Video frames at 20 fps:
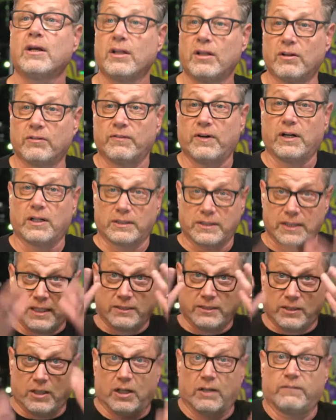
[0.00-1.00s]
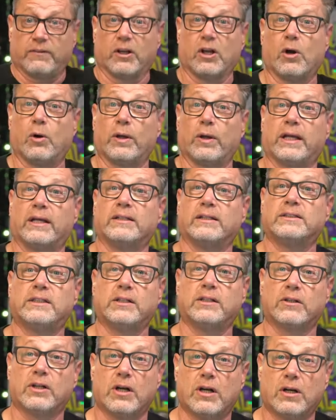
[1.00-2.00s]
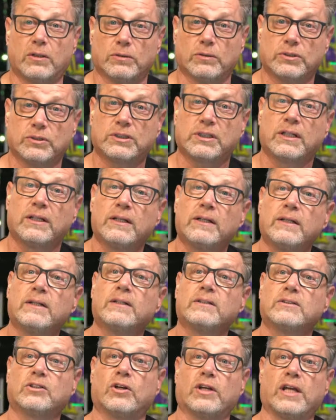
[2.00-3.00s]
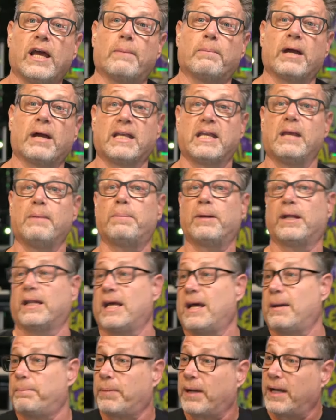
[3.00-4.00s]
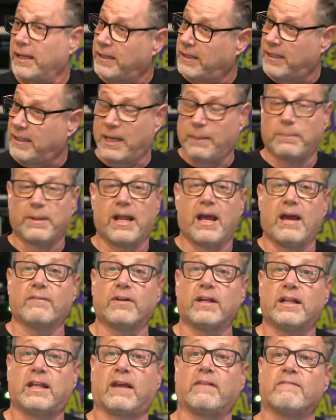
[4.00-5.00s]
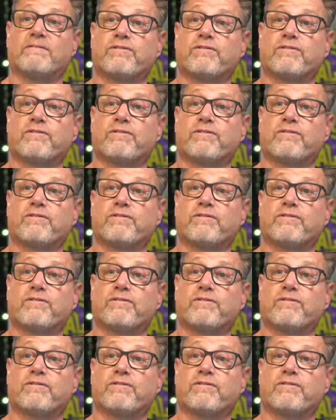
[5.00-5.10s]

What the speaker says: They're volatilizing off and going into your nose. So yeah, by keeping everything